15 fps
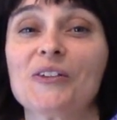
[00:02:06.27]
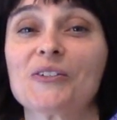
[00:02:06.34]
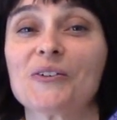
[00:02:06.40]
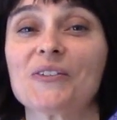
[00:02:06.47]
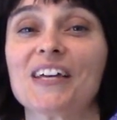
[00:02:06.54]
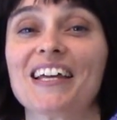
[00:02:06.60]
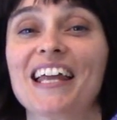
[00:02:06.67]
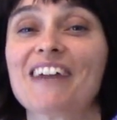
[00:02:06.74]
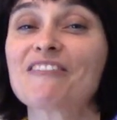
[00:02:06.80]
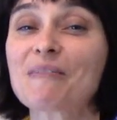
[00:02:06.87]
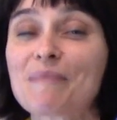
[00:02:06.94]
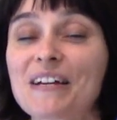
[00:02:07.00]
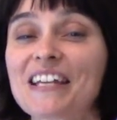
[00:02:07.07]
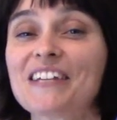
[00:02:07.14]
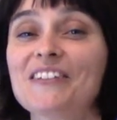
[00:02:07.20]
so that
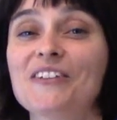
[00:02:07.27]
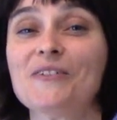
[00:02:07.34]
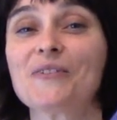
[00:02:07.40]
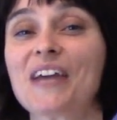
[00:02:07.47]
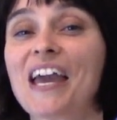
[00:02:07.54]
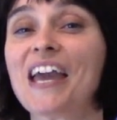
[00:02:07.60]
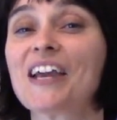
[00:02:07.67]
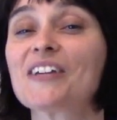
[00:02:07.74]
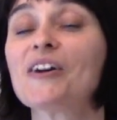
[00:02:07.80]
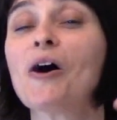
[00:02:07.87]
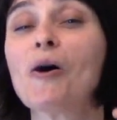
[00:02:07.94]
everybody in the UK can